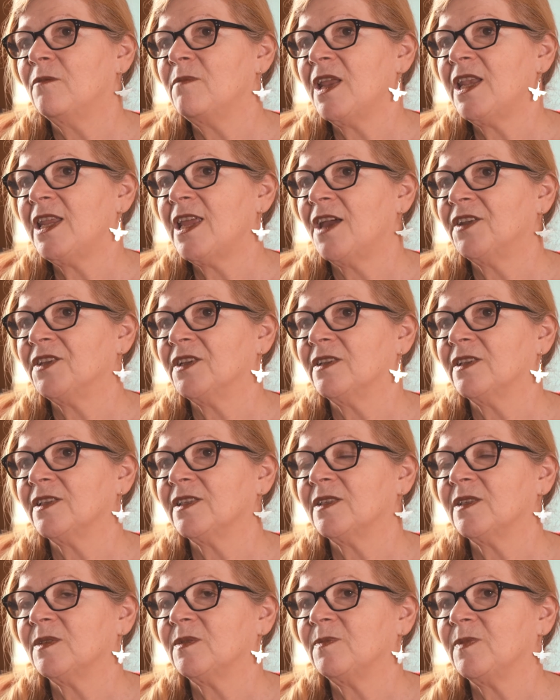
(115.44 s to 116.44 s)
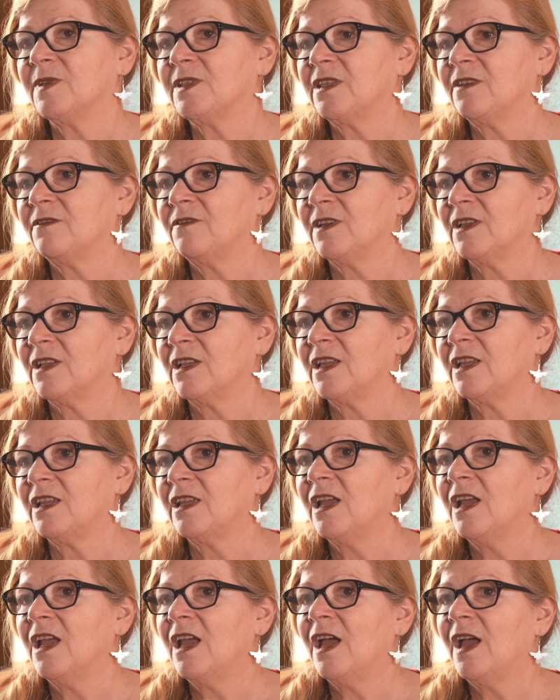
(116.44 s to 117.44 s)
many adults specifically,
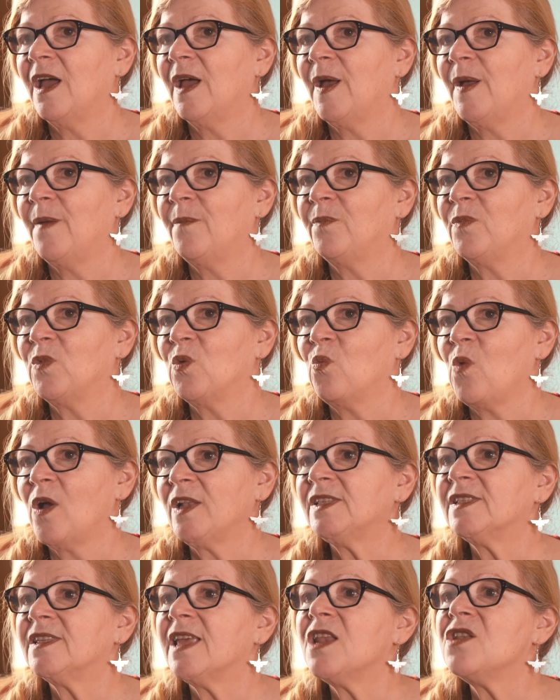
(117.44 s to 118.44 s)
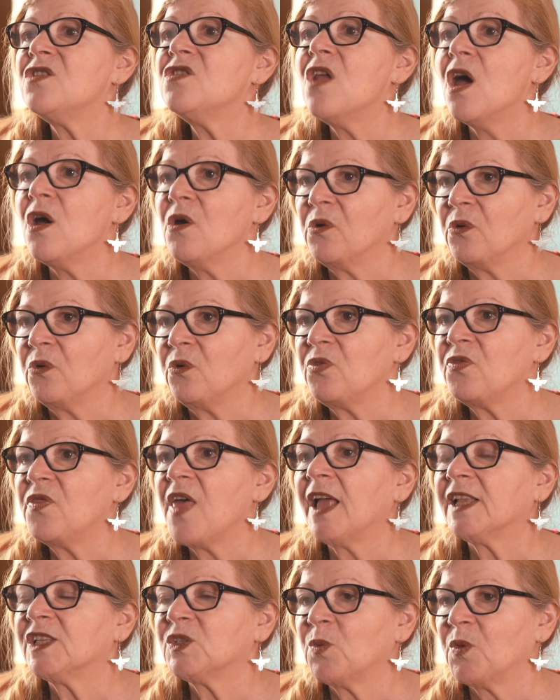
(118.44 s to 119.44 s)
once they know
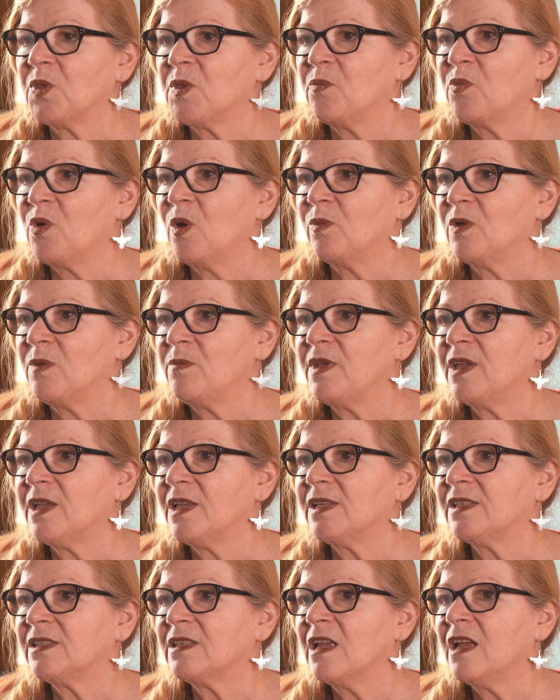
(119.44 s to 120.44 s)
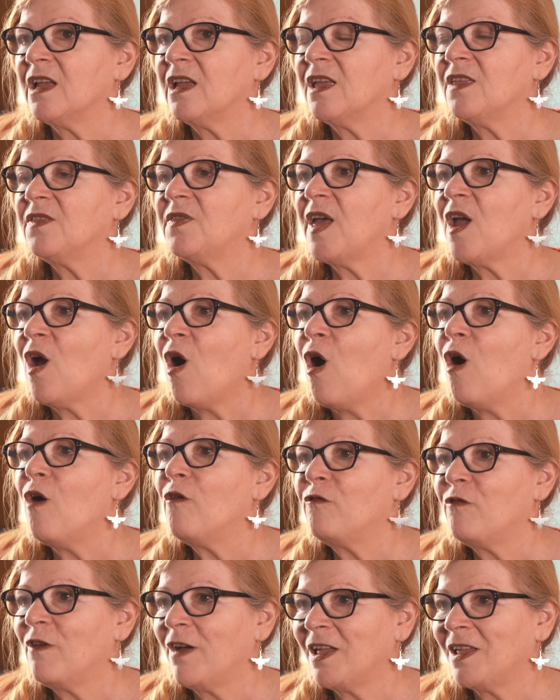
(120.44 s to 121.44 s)
that's what the problem is, they're
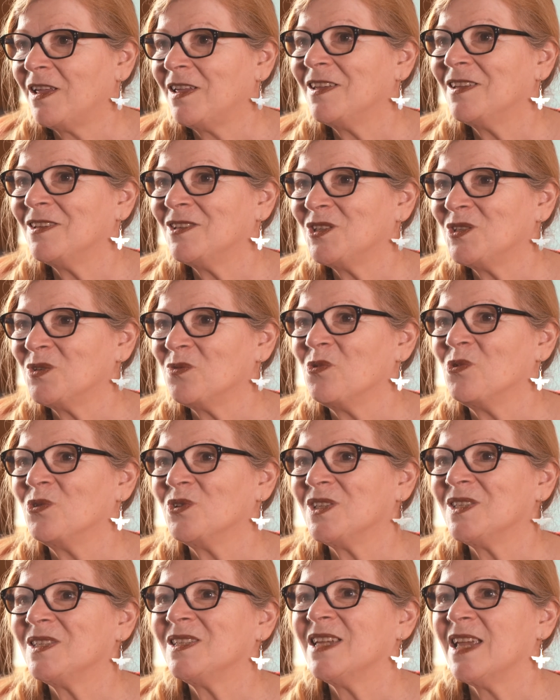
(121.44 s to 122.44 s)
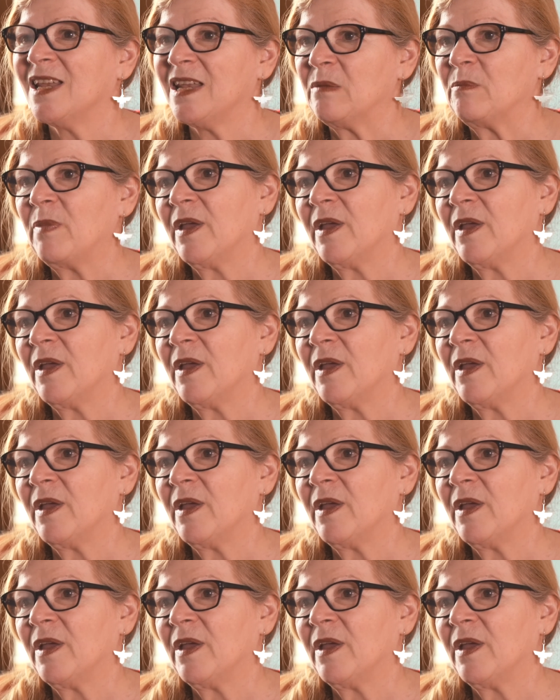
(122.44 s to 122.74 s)
halfway towards getting